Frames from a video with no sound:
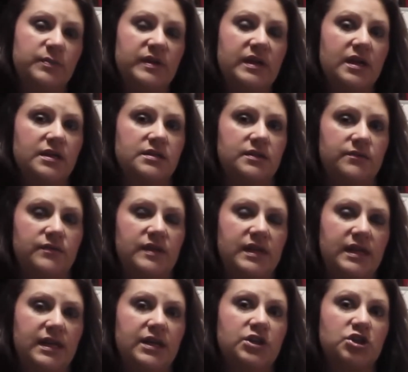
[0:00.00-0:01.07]
because of
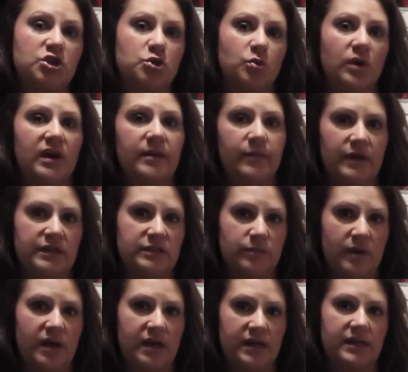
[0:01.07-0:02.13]
the extreme
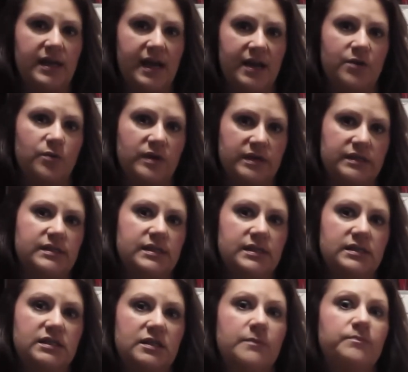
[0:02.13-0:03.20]
osmotic
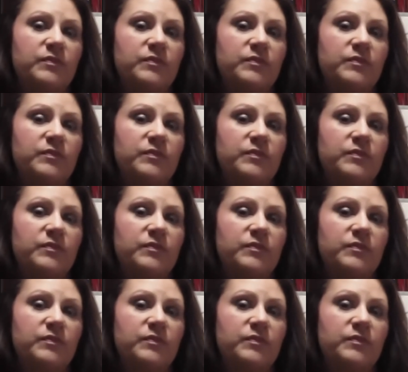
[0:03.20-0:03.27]
diuresis.